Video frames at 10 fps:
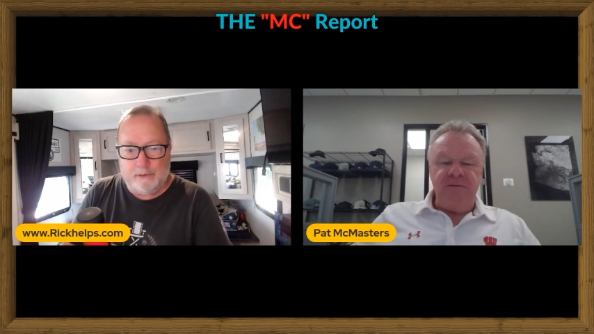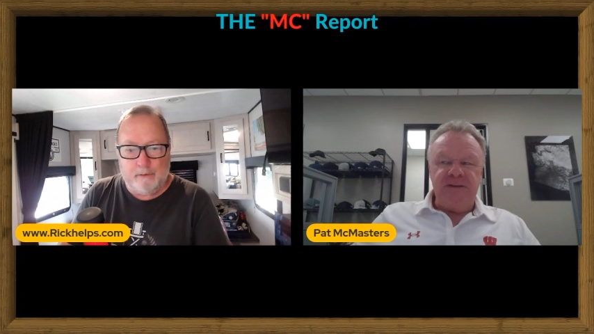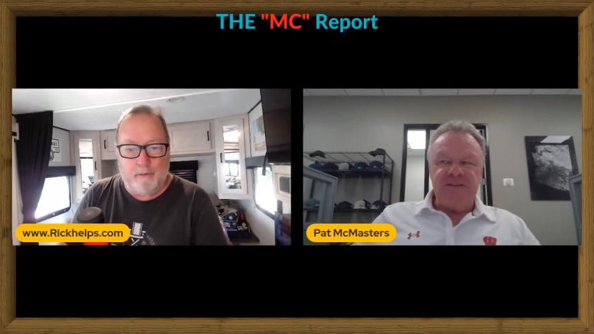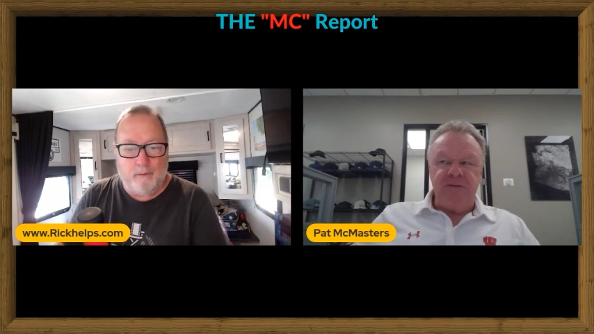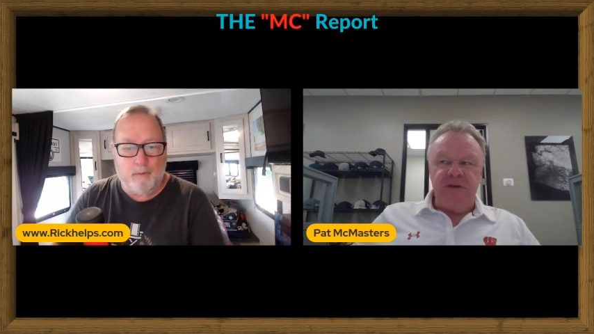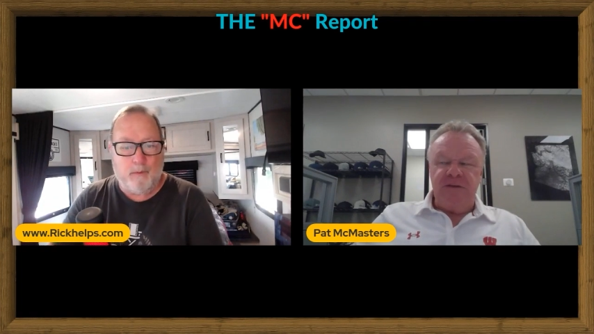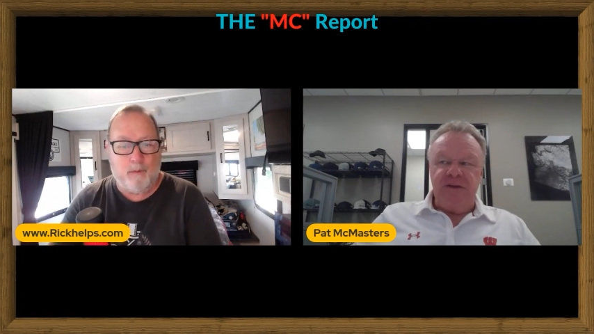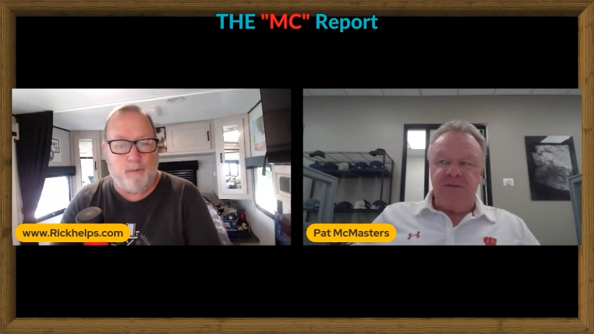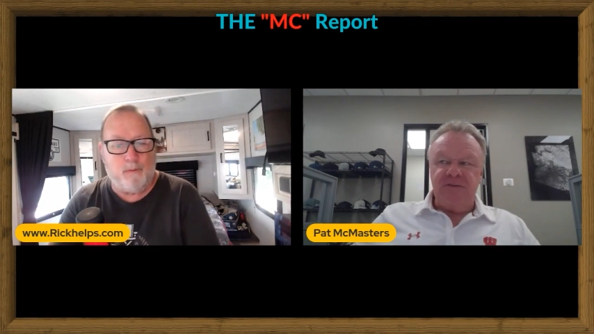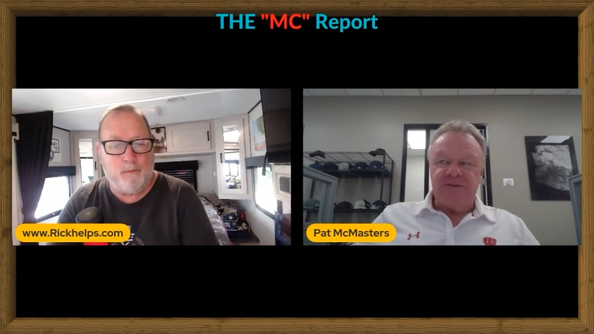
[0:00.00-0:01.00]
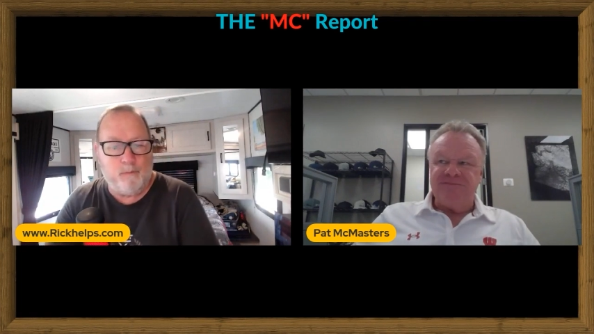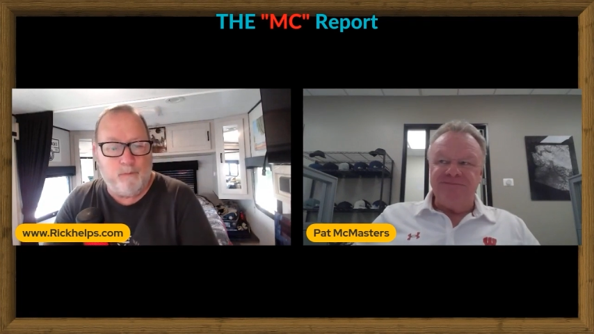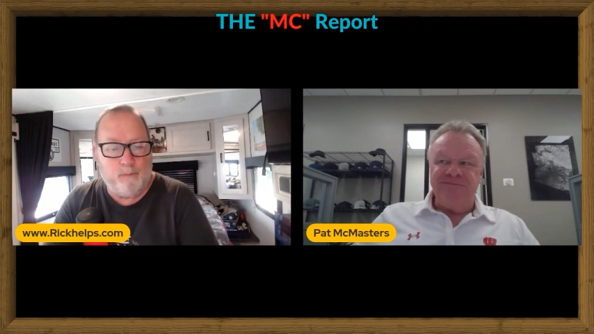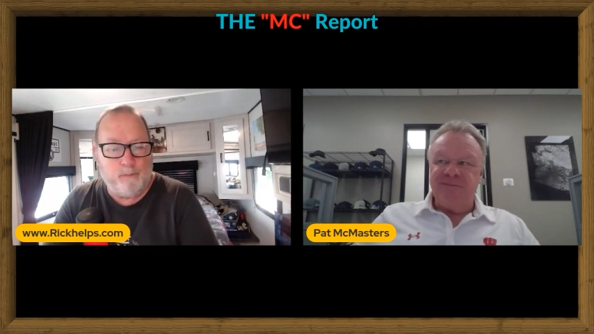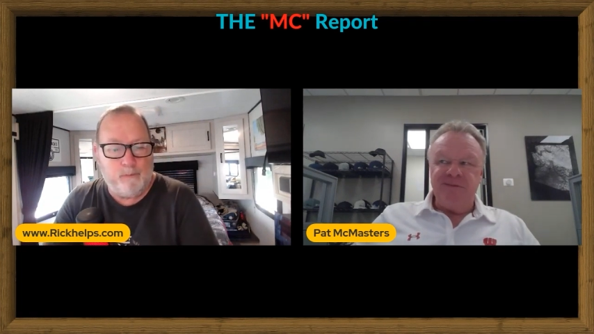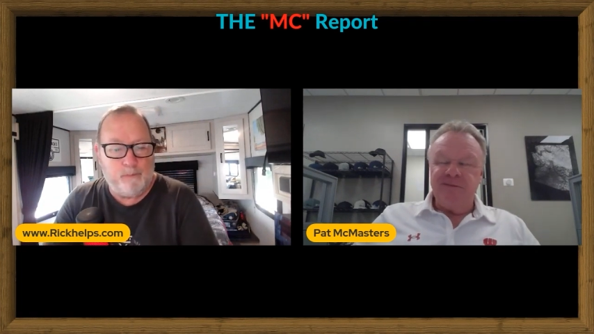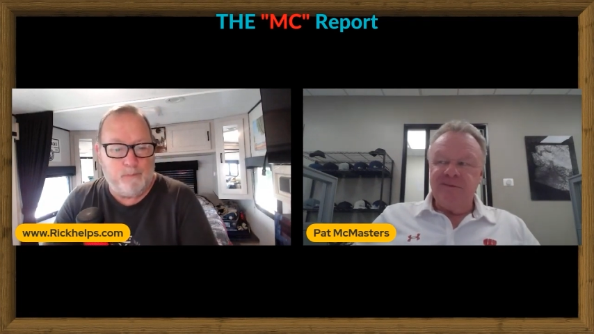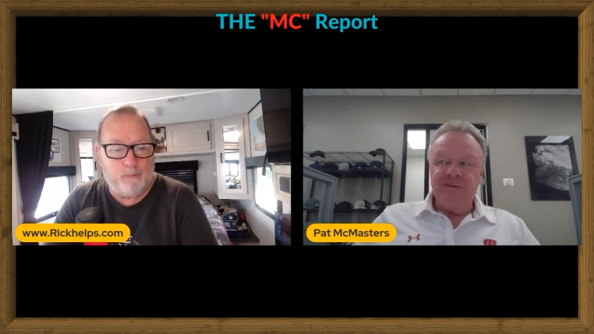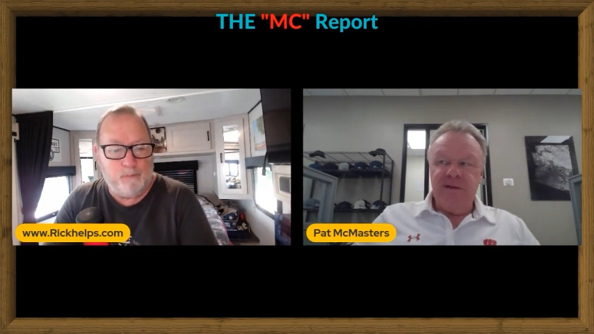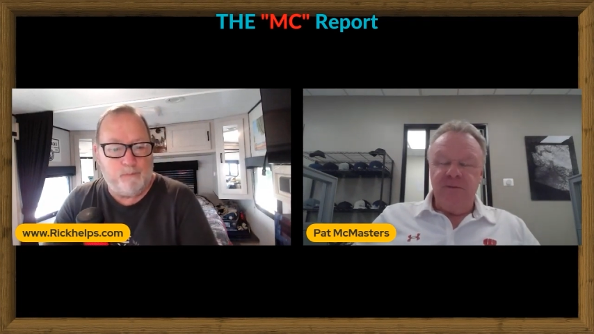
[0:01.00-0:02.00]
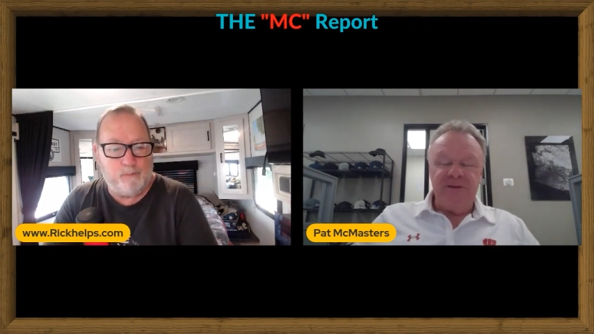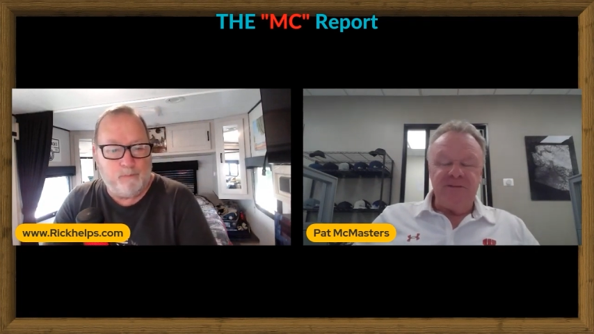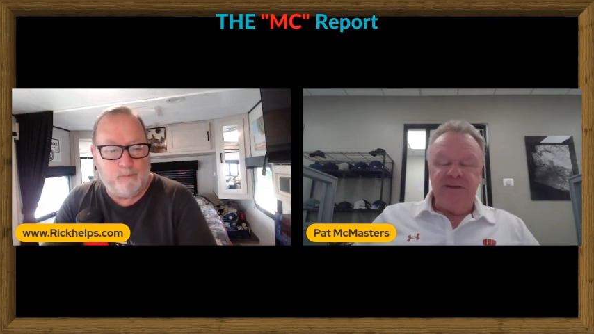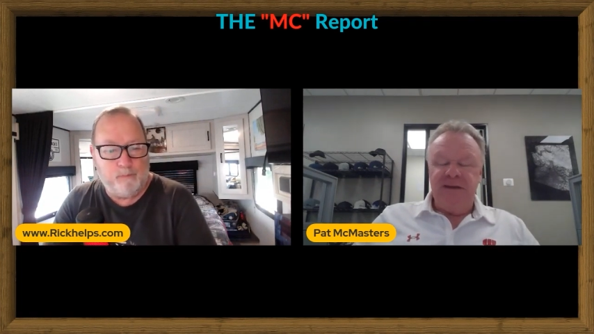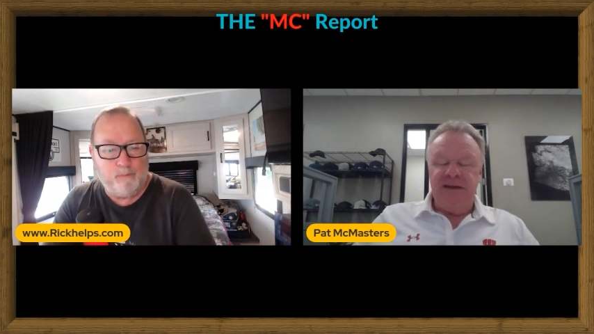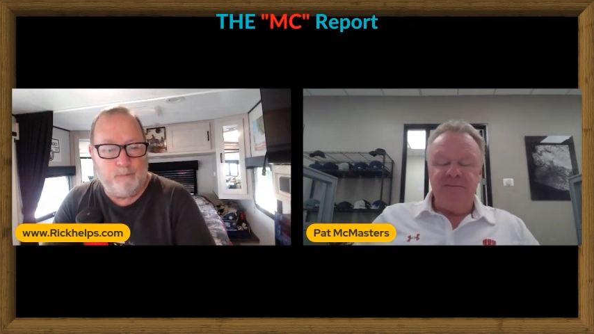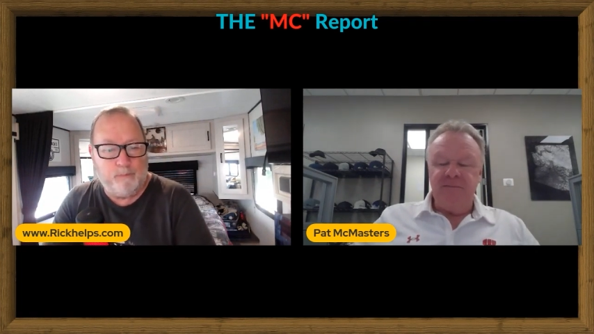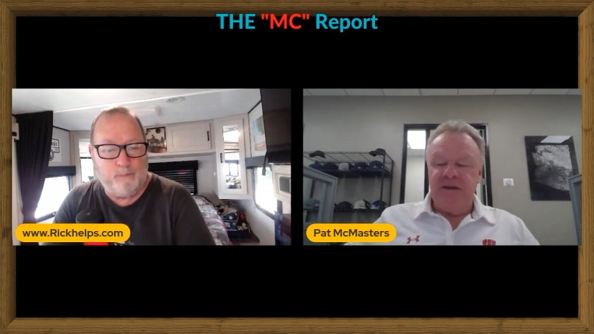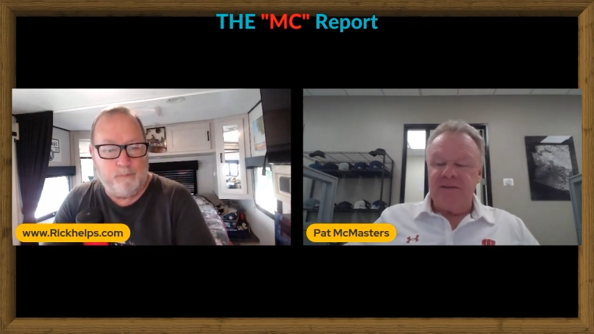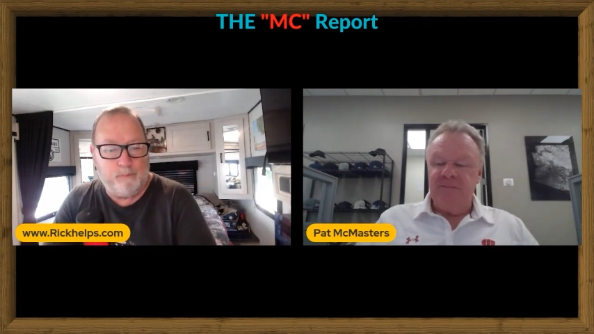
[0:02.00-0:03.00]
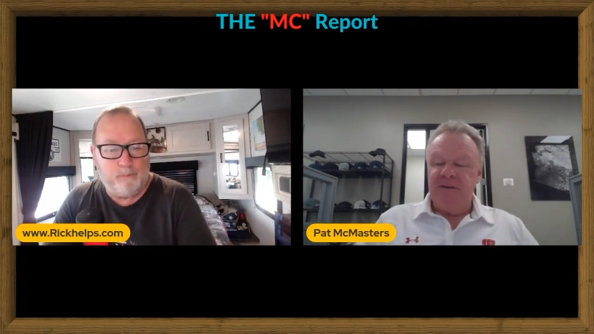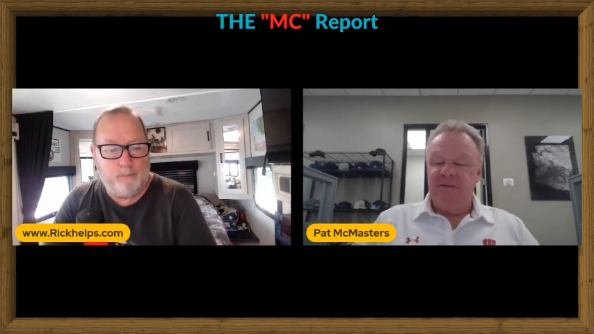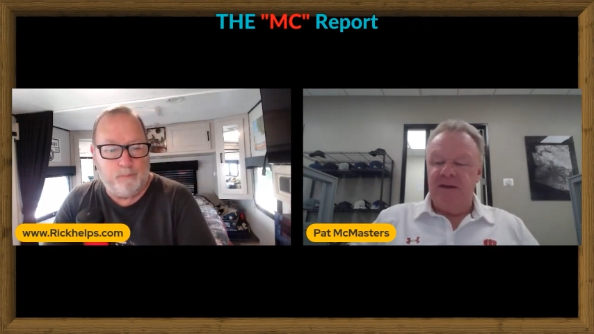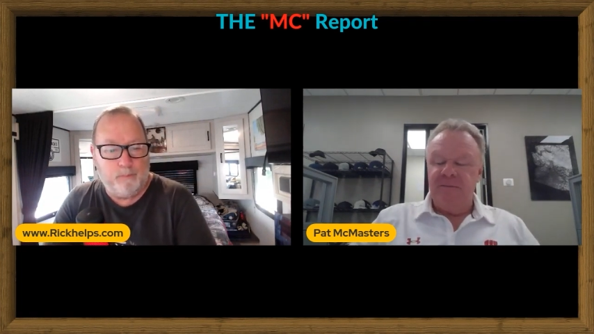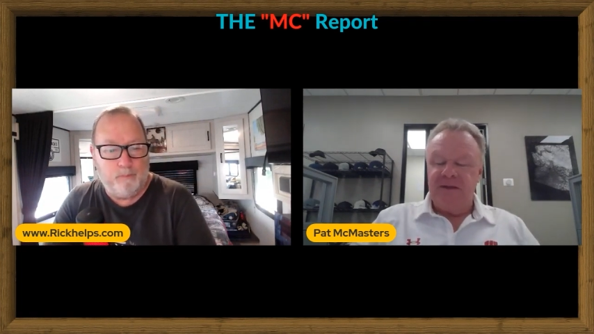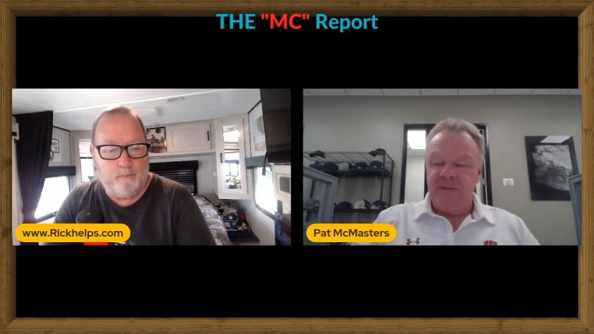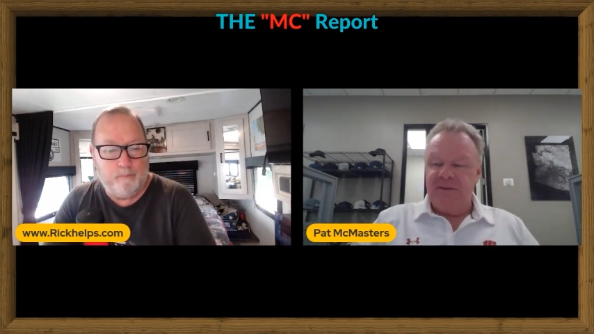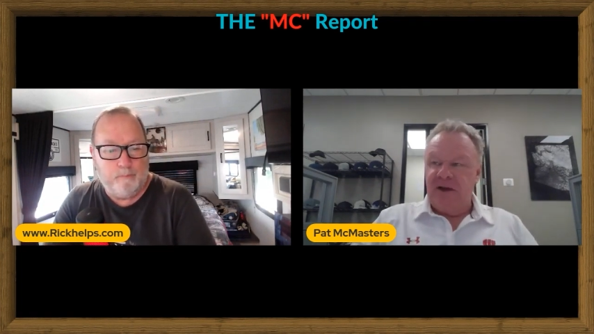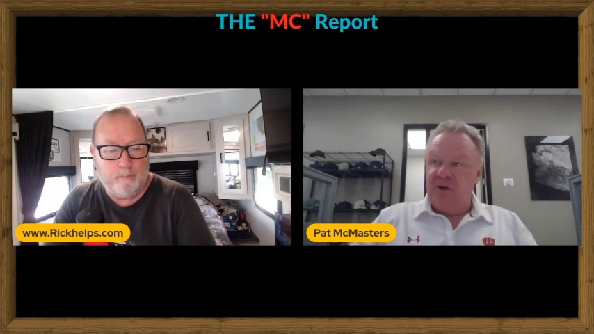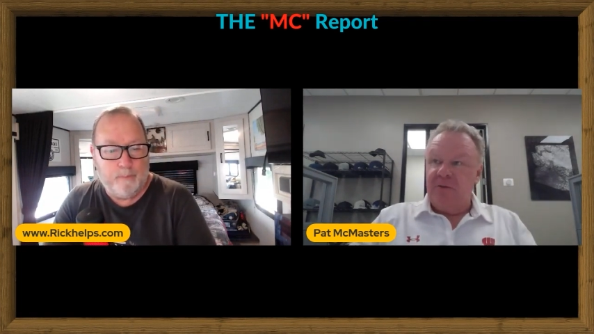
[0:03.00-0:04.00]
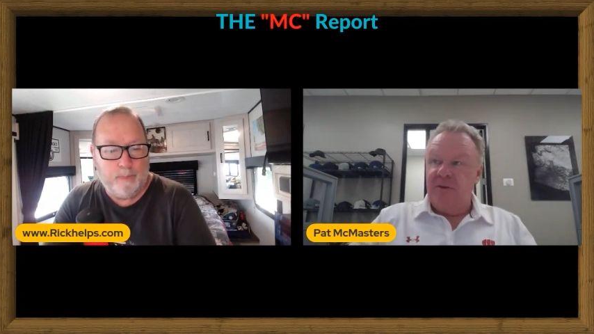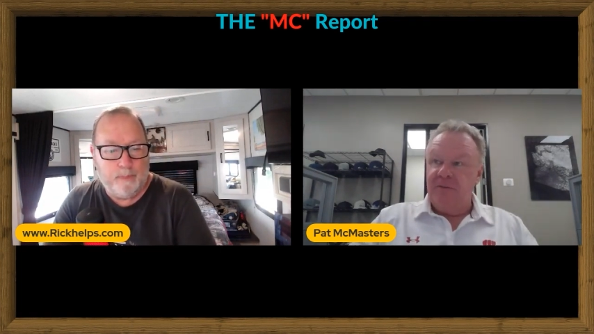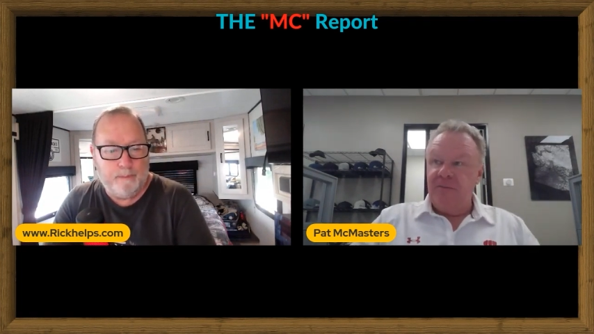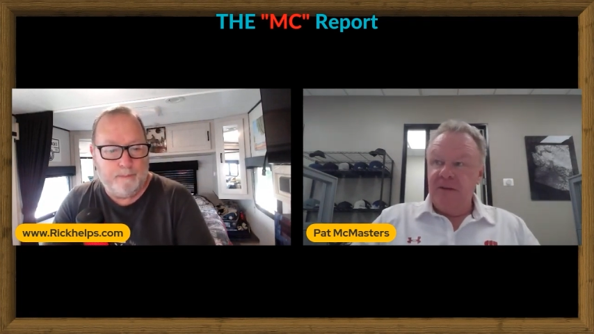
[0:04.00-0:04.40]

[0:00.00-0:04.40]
Speaker 1: feds are, I think they're just, uh, once again, not to be Debbie Downer, but